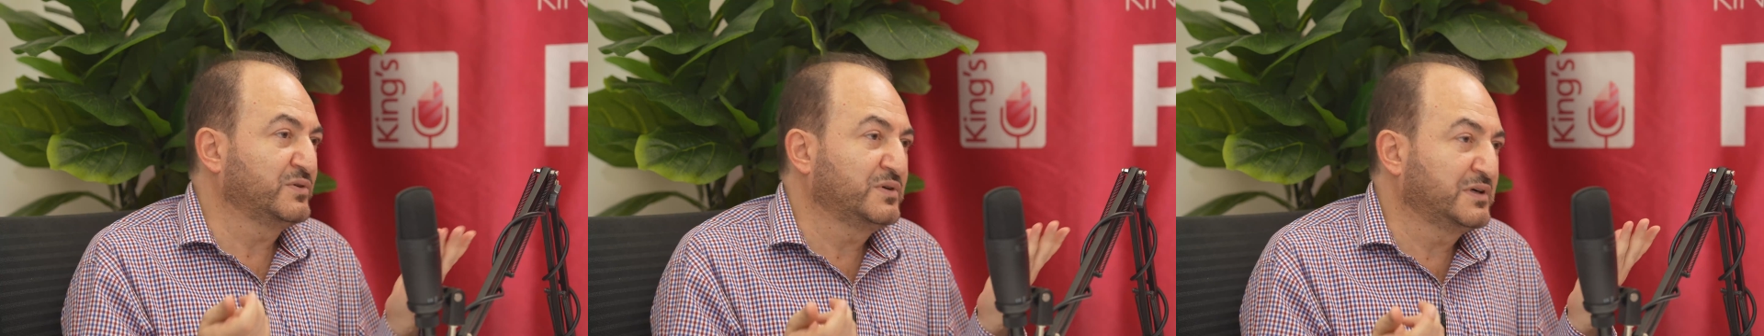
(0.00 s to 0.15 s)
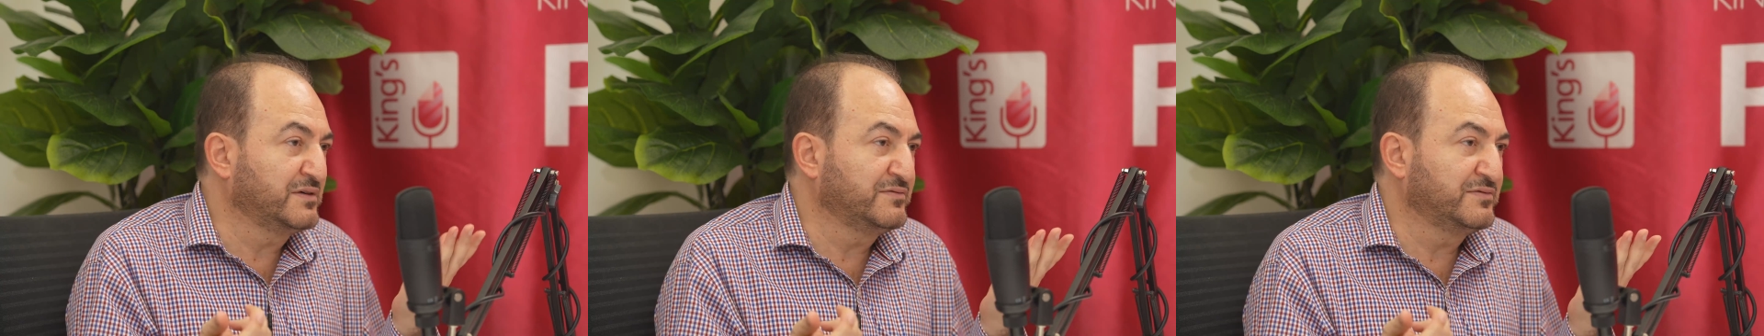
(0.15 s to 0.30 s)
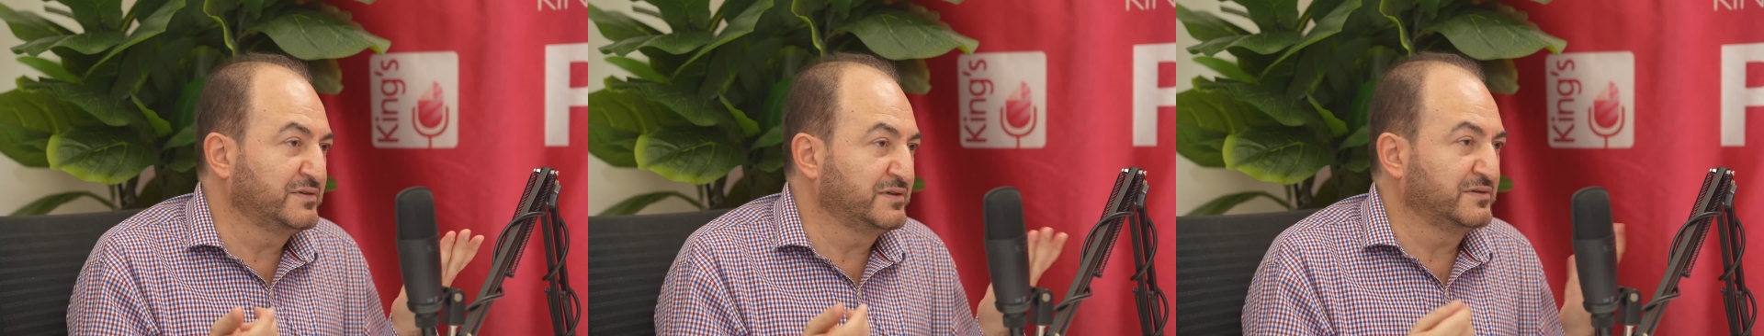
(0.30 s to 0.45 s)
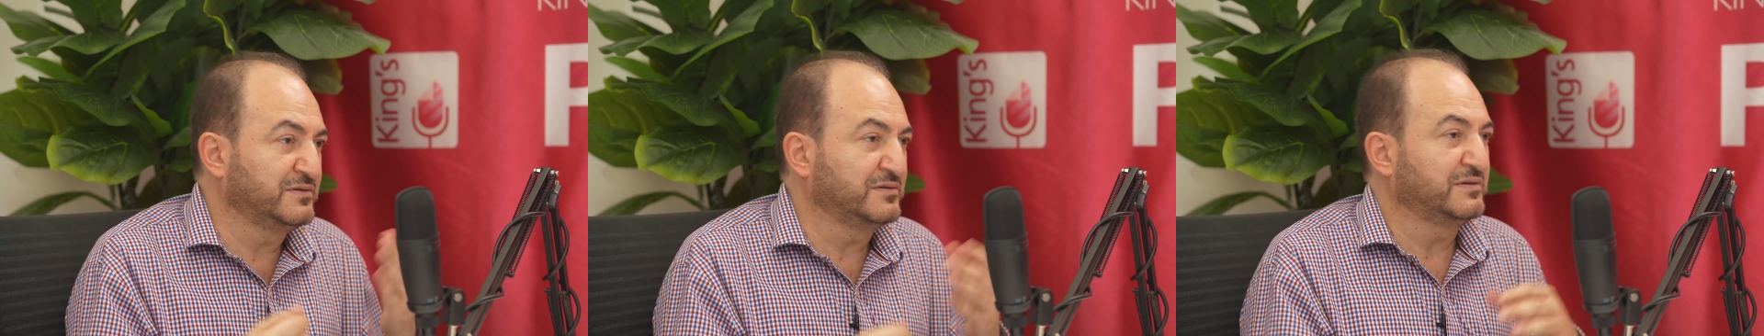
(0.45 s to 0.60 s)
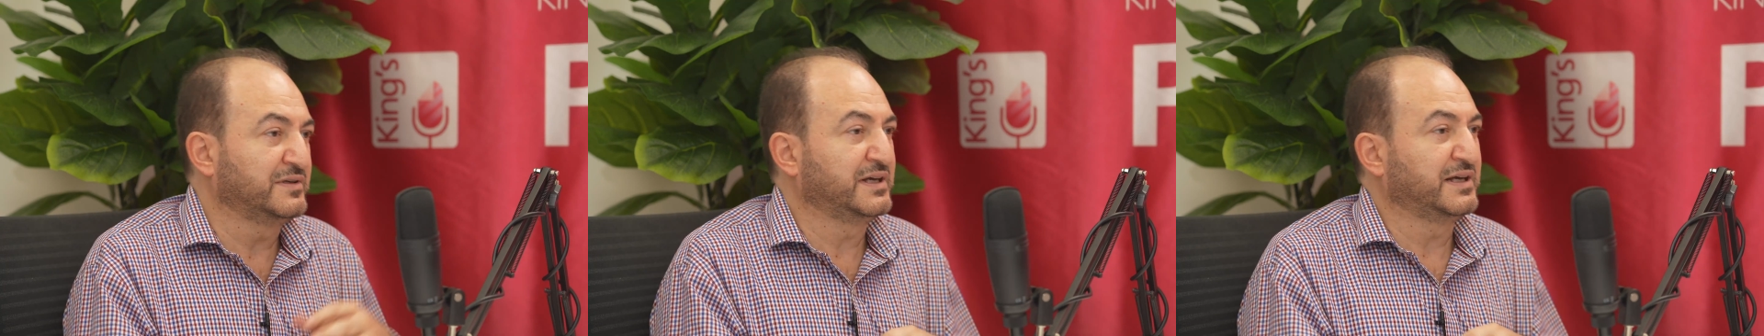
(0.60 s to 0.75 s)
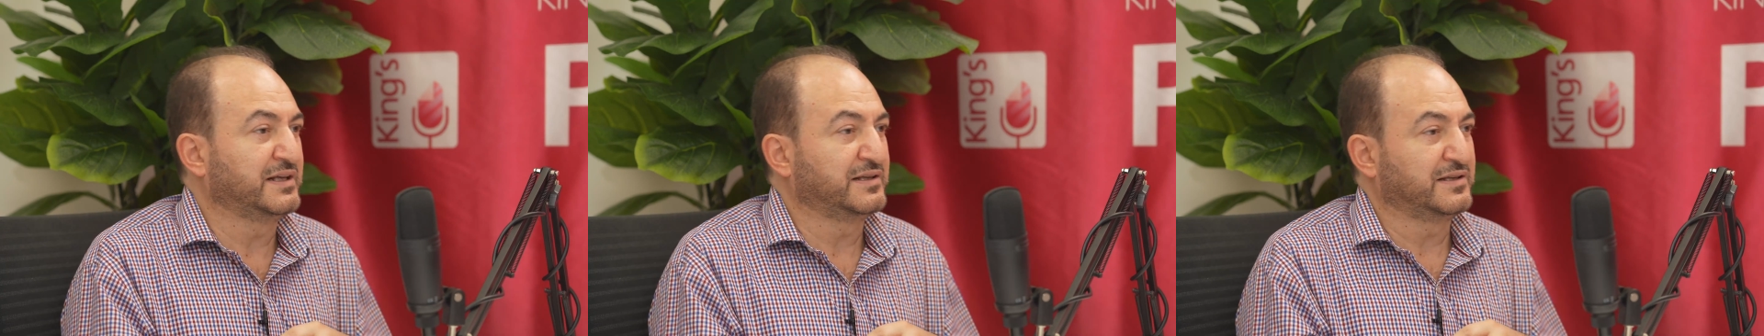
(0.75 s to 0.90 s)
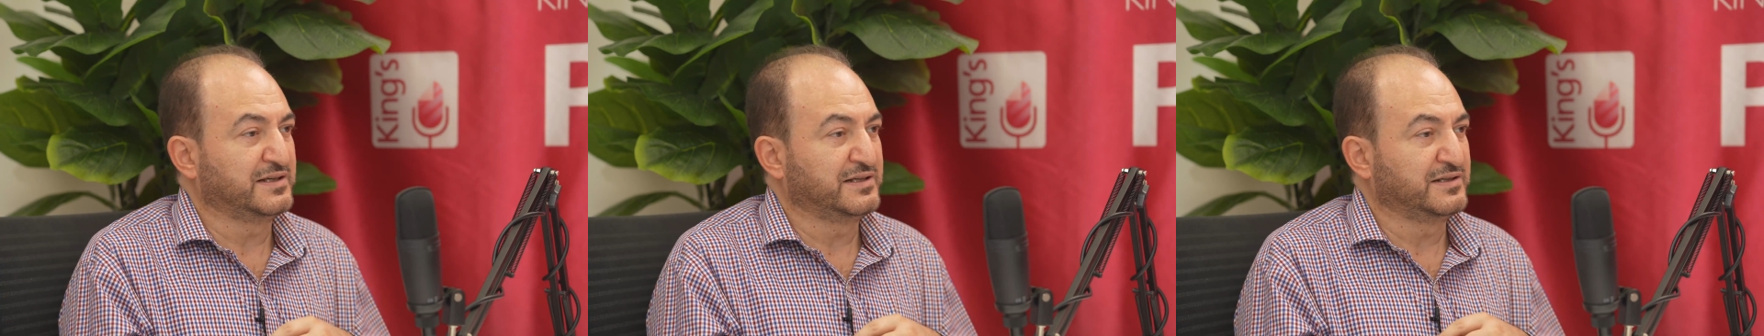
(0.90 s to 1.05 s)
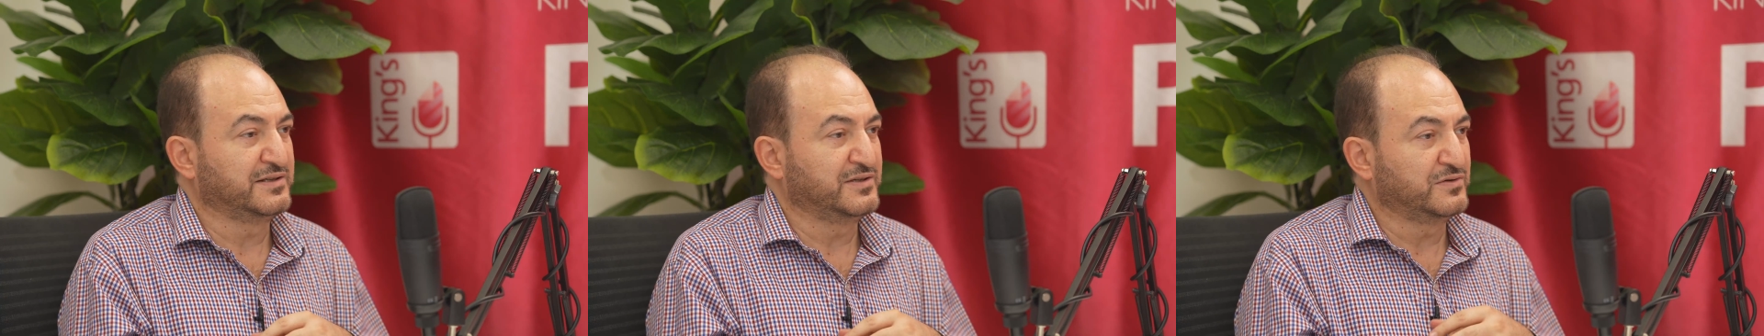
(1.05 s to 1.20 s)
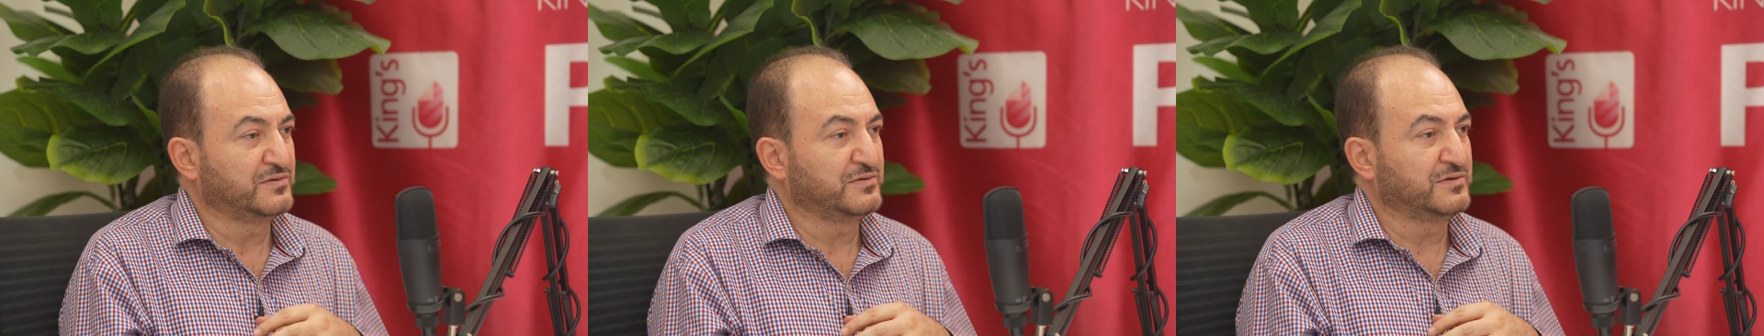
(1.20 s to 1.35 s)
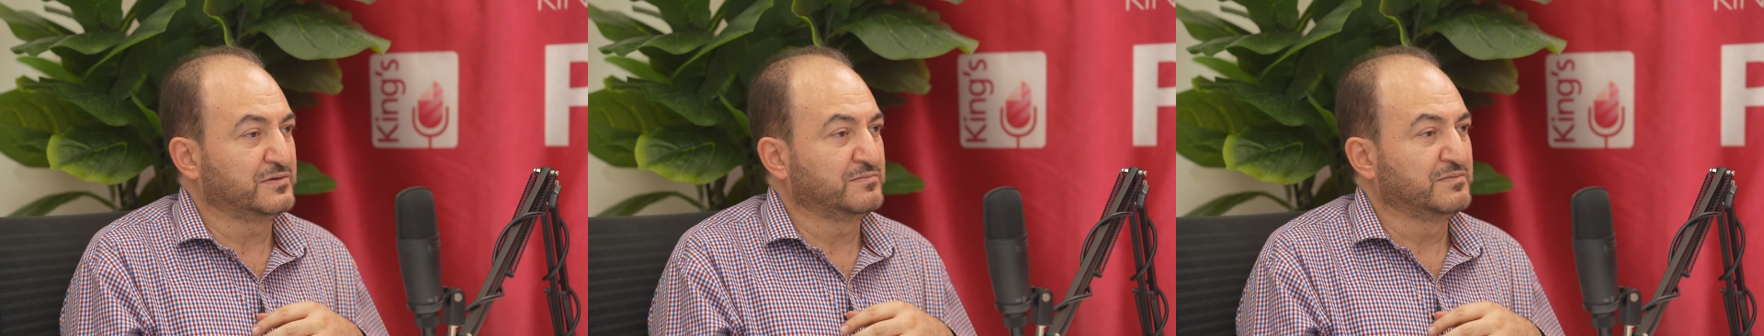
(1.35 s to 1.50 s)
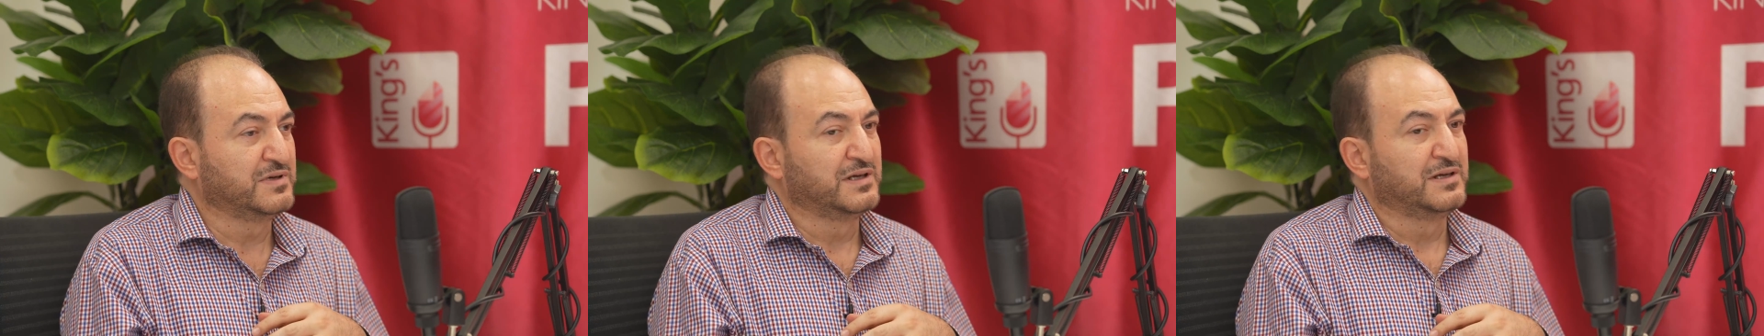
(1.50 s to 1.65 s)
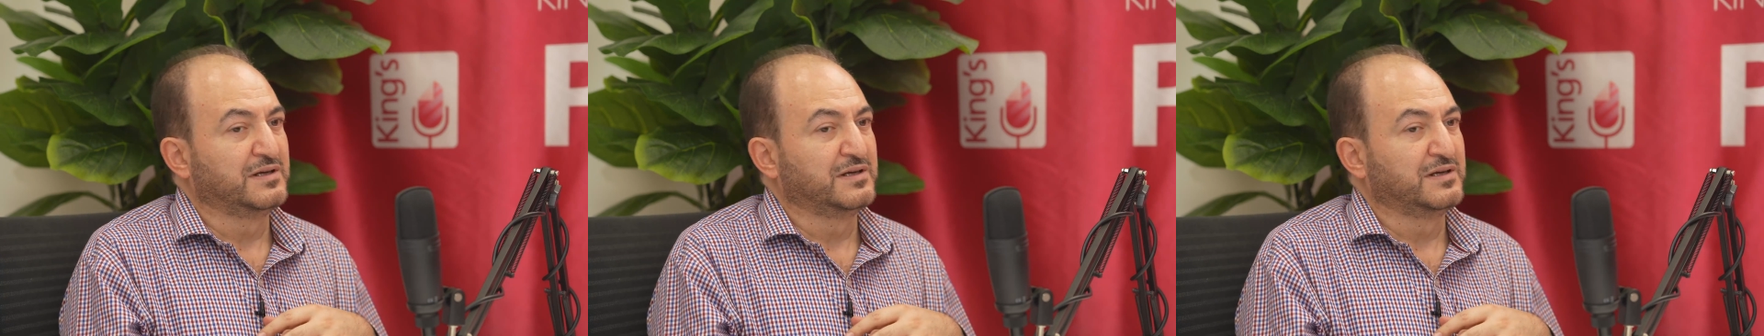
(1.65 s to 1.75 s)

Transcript: cover all that in europe